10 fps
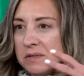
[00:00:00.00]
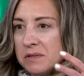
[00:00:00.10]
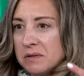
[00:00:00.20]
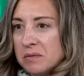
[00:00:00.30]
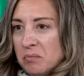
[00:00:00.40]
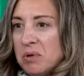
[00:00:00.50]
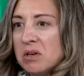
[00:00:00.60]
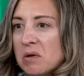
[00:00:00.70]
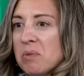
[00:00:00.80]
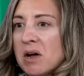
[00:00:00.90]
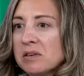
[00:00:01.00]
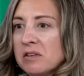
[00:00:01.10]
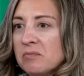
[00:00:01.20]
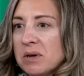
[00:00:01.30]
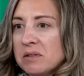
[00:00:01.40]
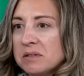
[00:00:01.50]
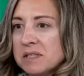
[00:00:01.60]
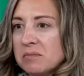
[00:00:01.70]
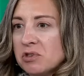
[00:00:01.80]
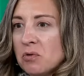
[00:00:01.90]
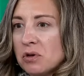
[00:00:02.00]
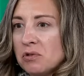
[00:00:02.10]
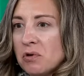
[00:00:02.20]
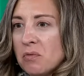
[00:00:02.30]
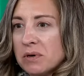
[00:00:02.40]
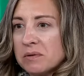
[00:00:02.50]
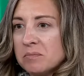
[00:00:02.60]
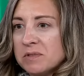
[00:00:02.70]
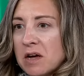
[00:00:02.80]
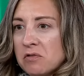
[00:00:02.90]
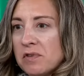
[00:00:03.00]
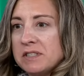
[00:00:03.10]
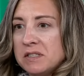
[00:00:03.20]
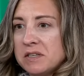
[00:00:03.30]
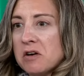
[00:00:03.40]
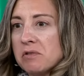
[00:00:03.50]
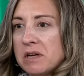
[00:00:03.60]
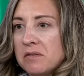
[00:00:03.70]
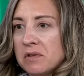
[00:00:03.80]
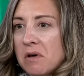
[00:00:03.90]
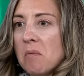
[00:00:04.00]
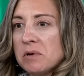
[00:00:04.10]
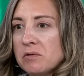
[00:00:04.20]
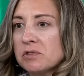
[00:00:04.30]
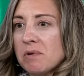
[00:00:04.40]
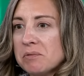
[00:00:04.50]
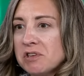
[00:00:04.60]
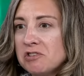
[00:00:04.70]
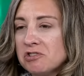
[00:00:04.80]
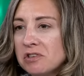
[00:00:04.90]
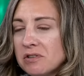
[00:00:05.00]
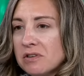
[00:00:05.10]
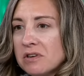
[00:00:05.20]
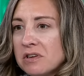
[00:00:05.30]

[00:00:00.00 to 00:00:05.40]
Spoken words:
to be competitive, but in the same token, you don't want to sacrifice the integrity of the company or its reputation either.